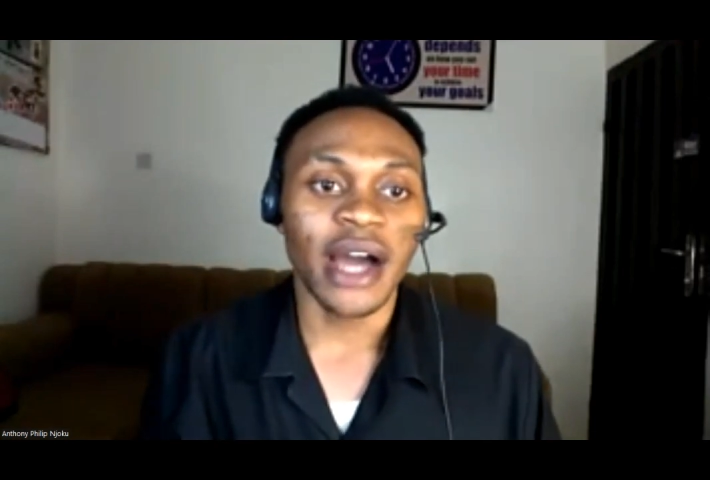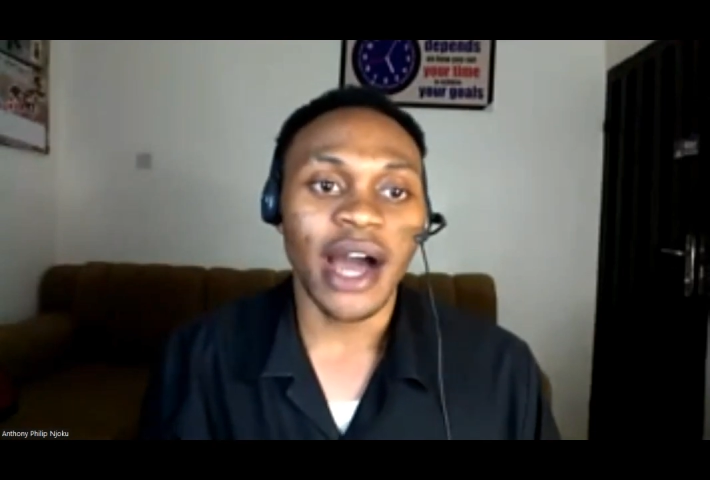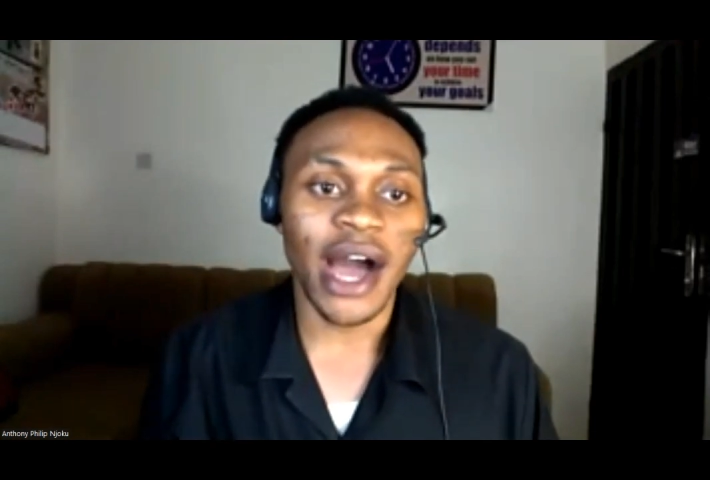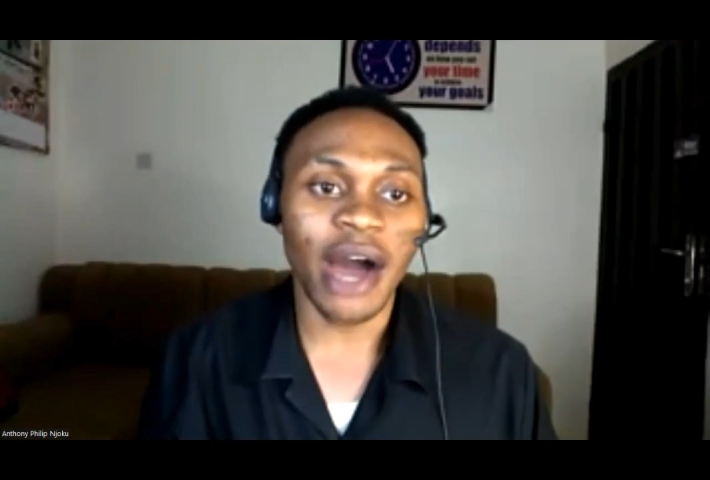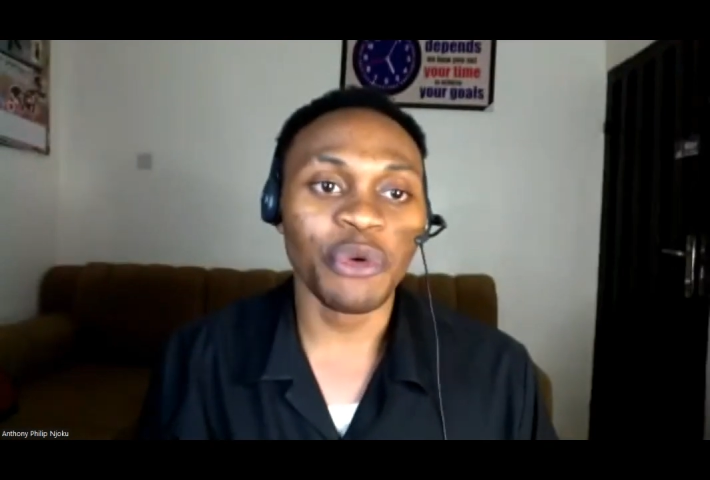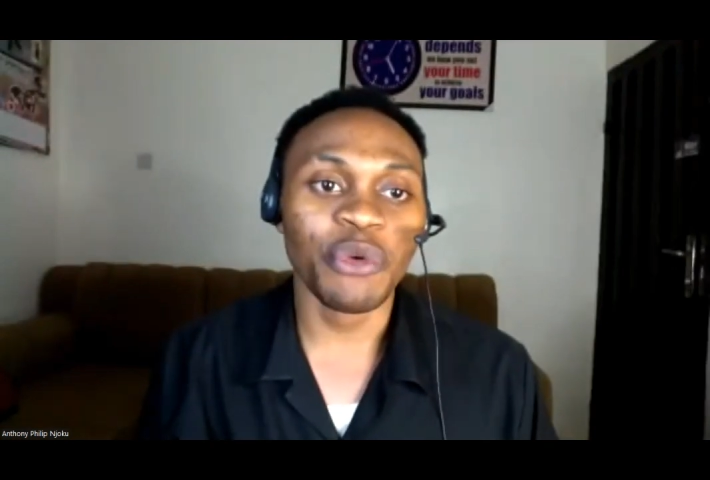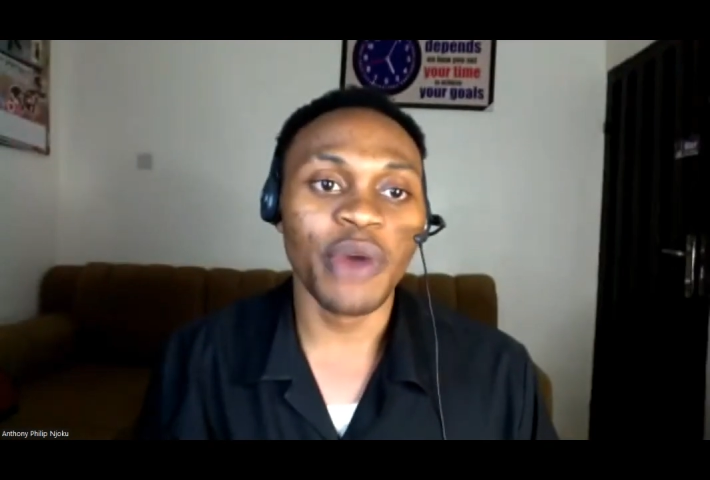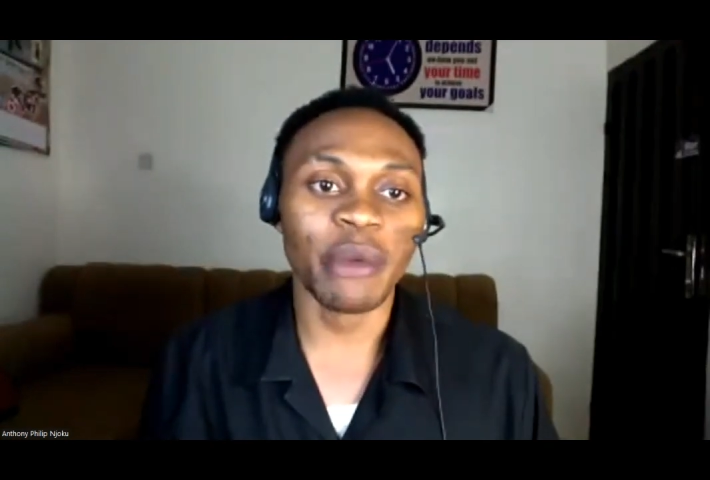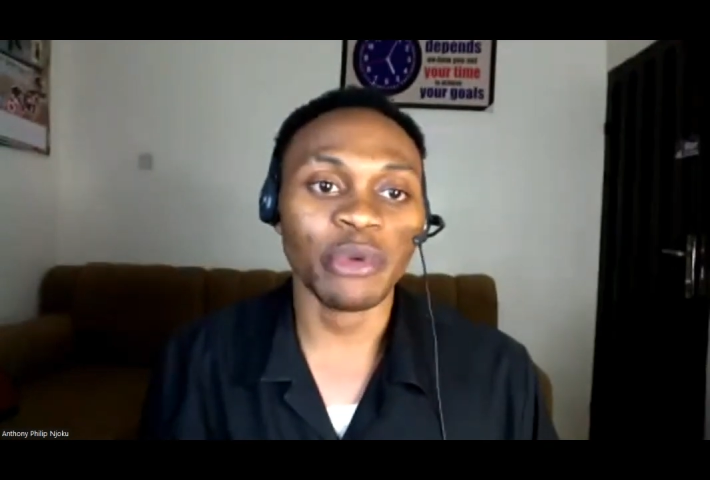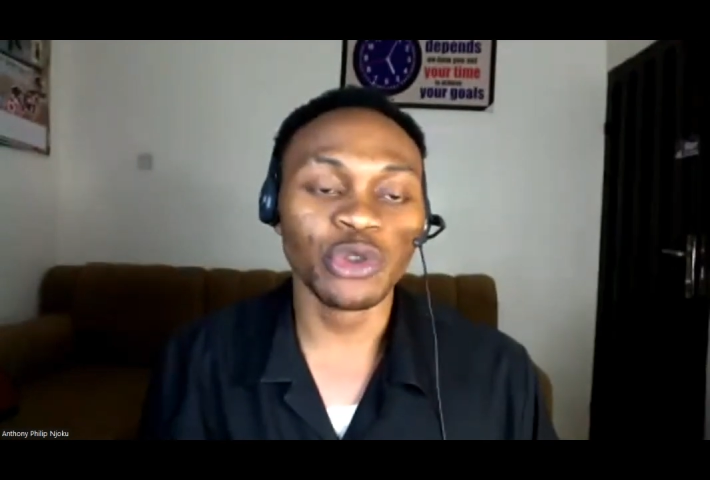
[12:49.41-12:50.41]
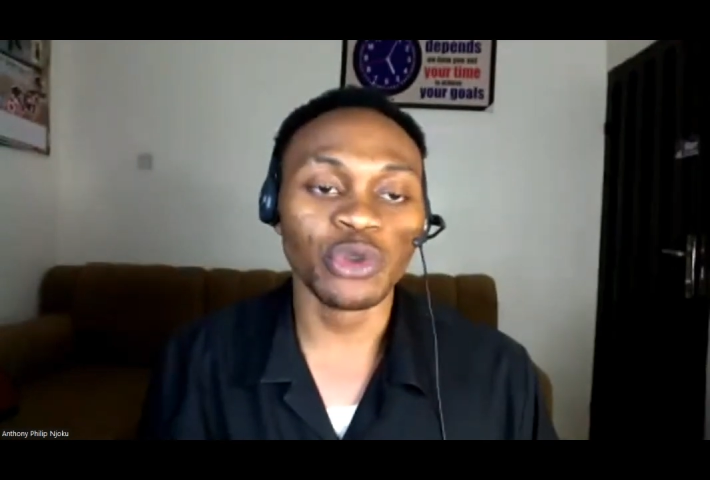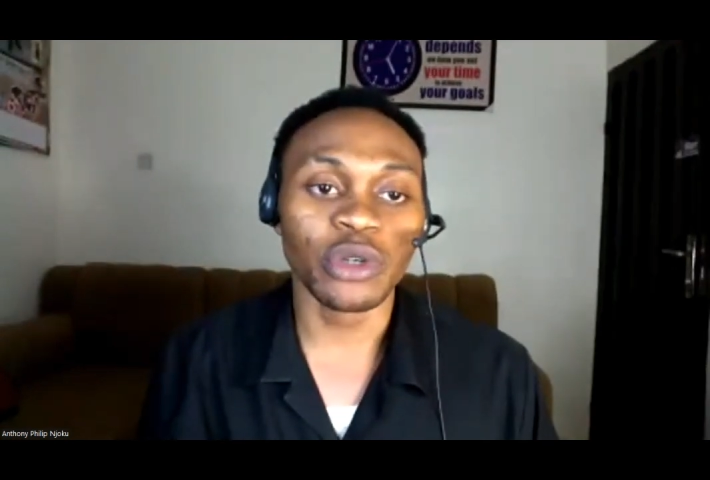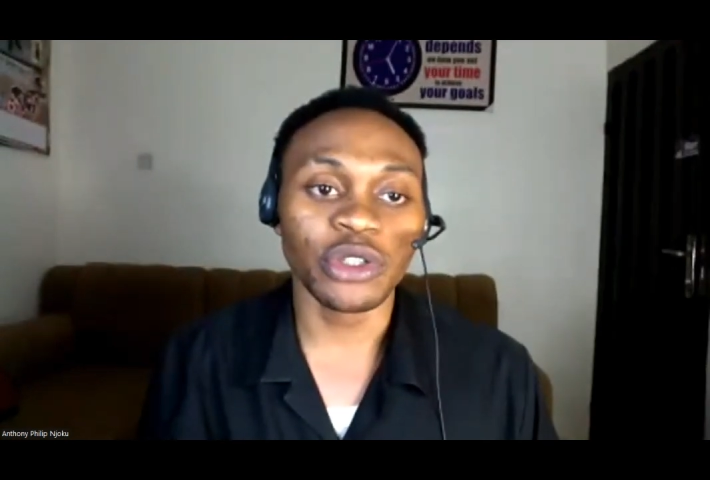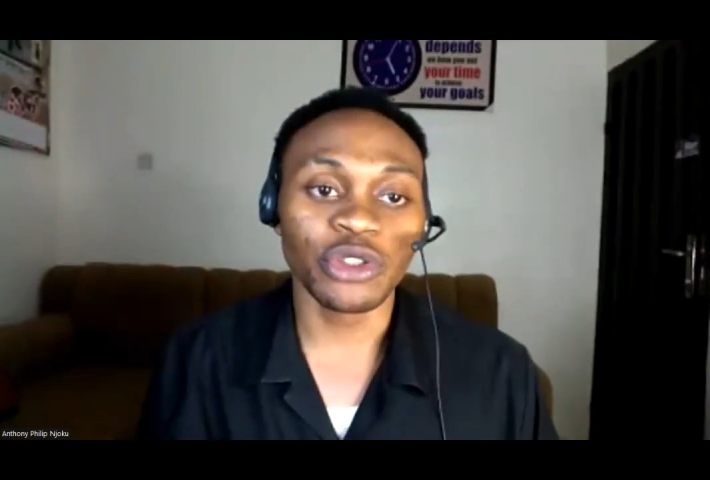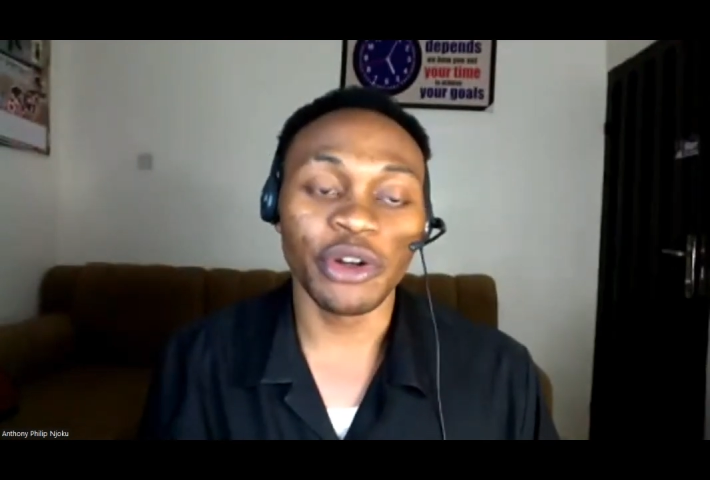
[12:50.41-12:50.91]
how we were able
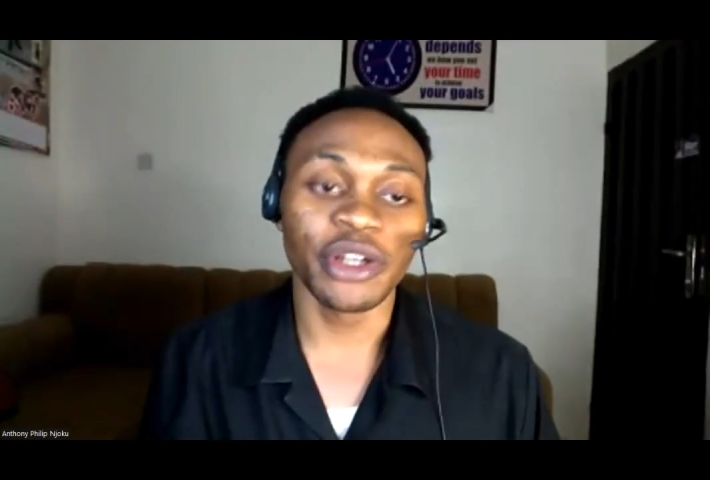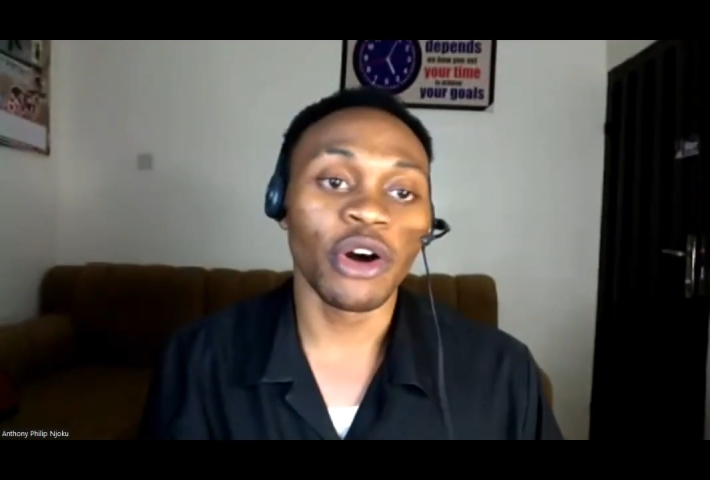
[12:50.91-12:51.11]
to, sorry,